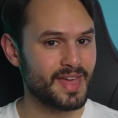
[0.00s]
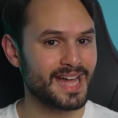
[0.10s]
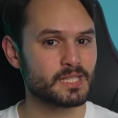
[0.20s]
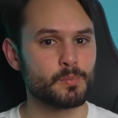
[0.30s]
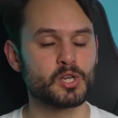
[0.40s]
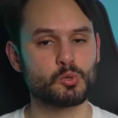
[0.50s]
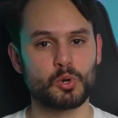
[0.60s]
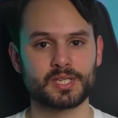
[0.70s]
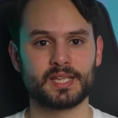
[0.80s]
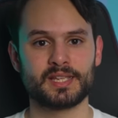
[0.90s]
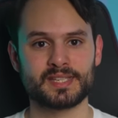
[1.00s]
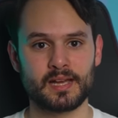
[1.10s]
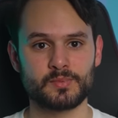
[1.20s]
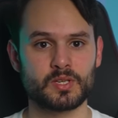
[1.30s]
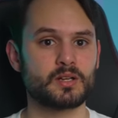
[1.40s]
That's much worse than the
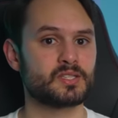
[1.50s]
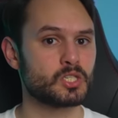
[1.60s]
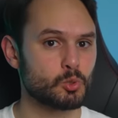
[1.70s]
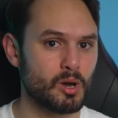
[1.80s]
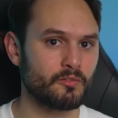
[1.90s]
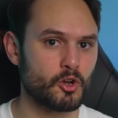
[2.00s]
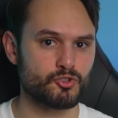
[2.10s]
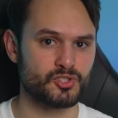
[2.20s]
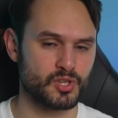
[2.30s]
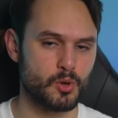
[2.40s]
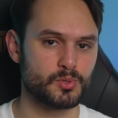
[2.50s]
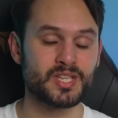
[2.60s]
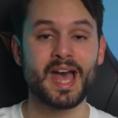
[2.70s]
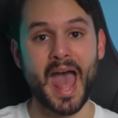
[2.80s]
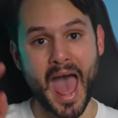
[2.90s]
Samsung's 1200 zones
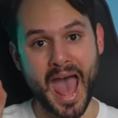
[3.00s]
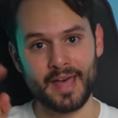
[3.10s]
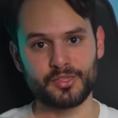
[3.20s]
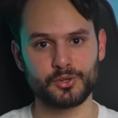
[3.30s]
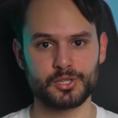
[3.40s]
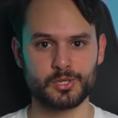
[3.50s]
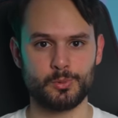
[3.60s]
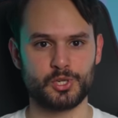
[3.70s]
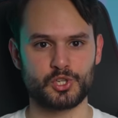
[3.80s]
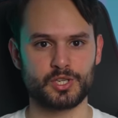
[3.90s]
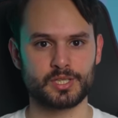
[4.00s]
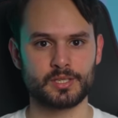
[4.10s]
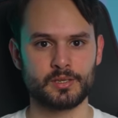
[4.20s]
at 32 inches,